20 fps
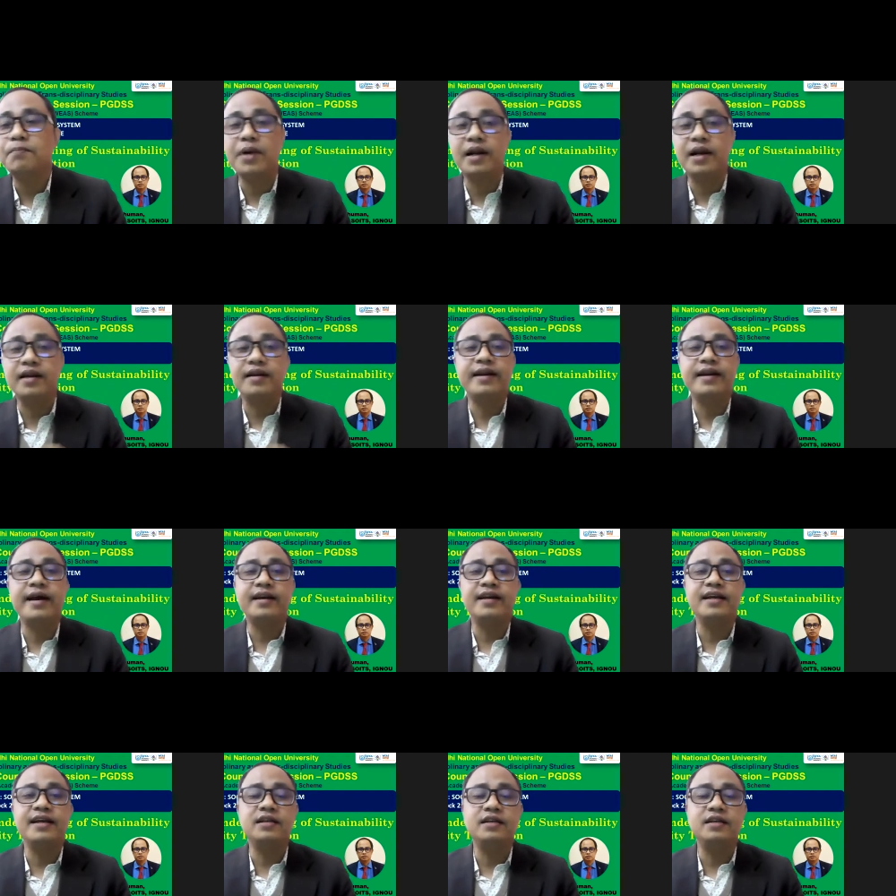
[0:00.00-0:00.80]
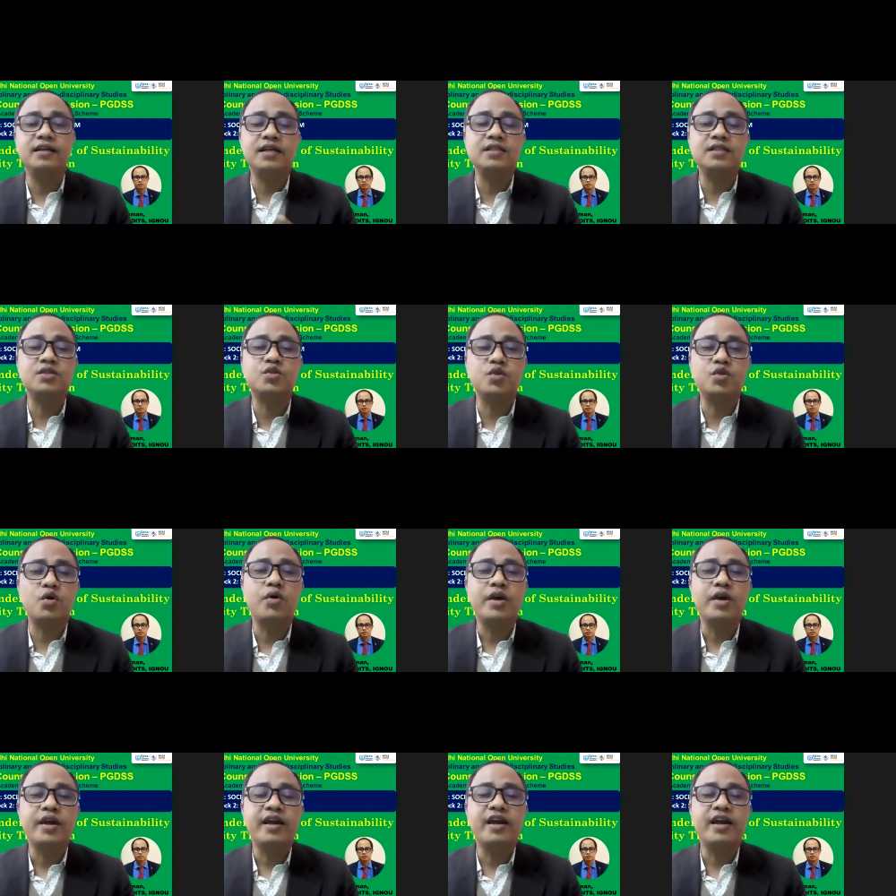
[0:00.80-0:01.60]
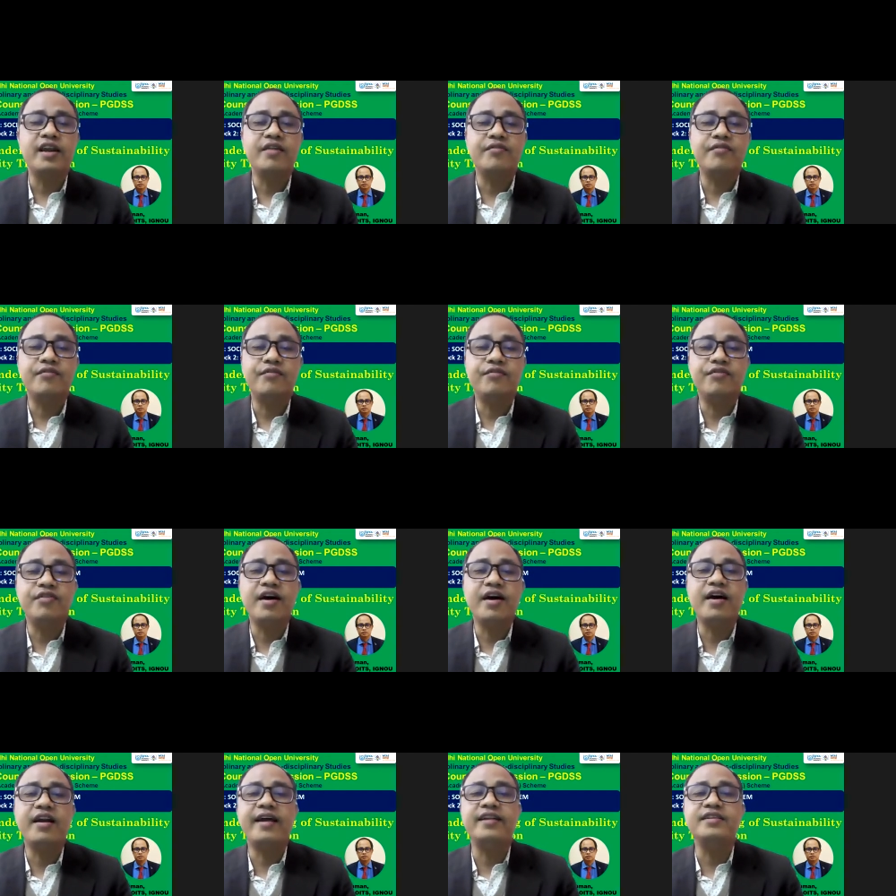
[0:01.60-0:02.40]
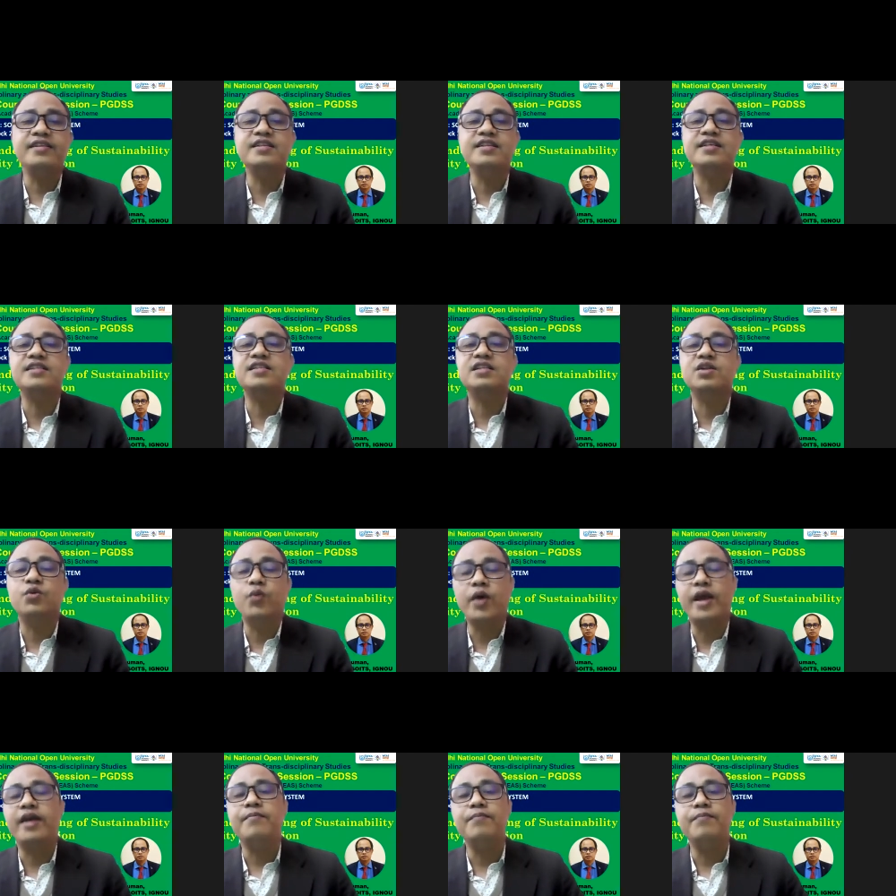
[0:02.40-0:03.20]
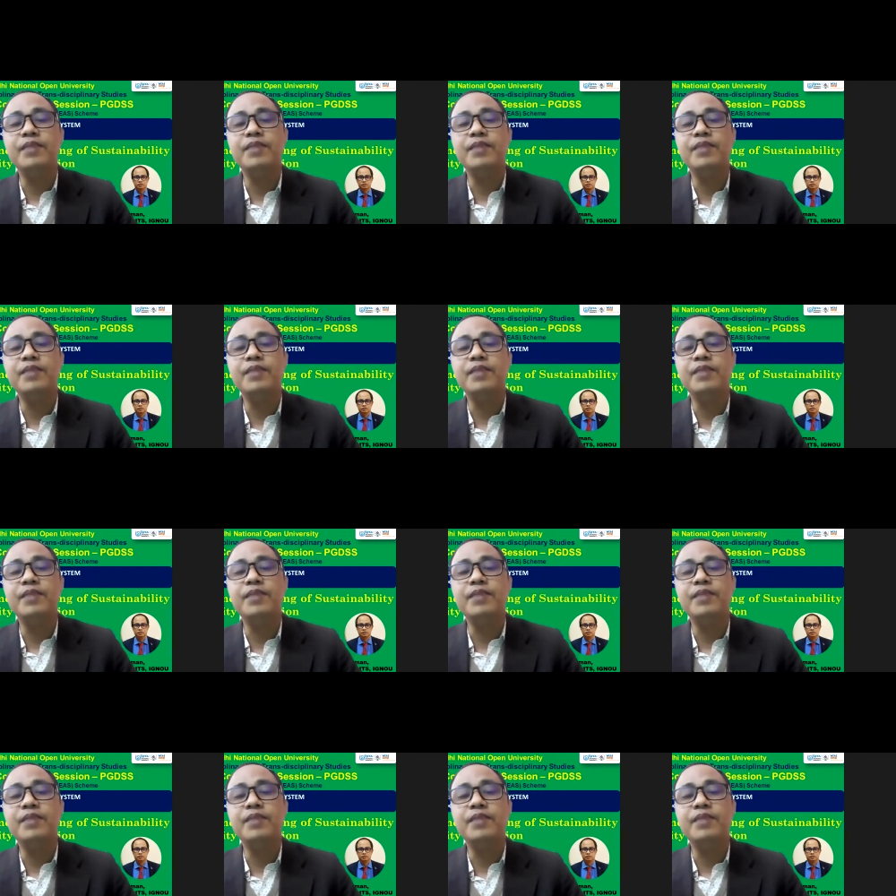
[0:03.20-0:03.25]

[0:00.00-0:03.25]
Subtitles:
but that it does so in a fair and just way.